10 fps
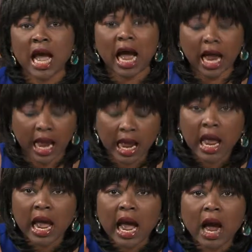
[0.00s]
I,
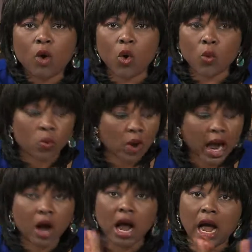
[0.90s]
I will,
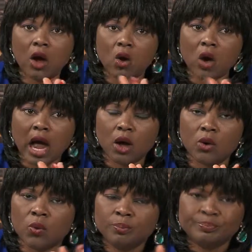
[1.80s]
I'll, I'll, I'll,